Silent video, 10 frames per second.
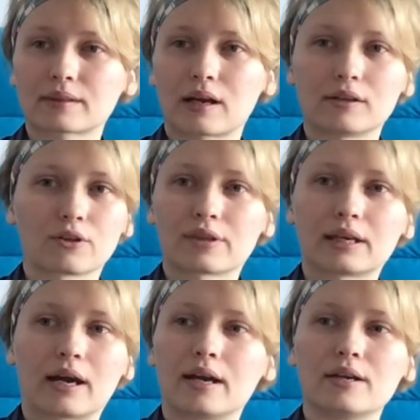I don't think
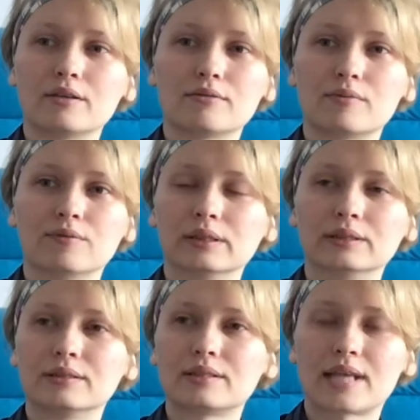I even
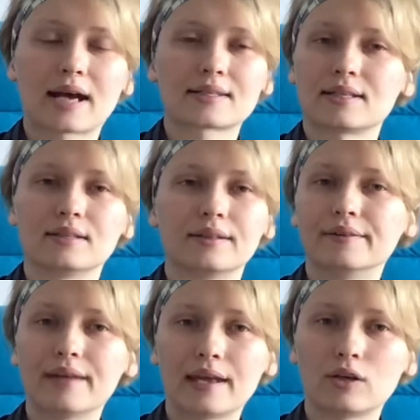texted
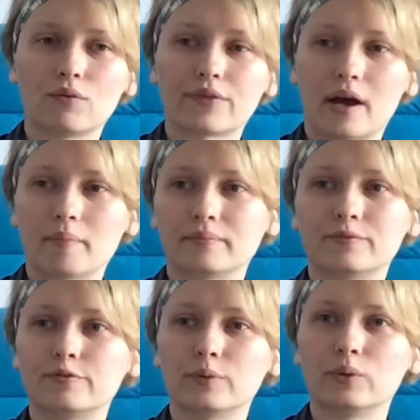any of them
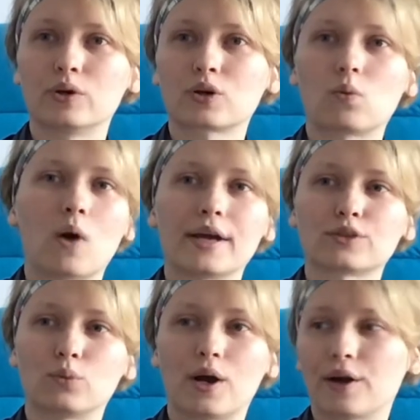for quite
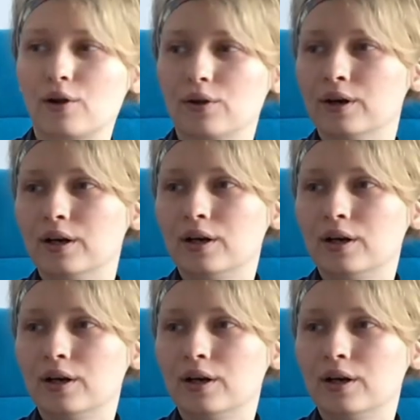a while.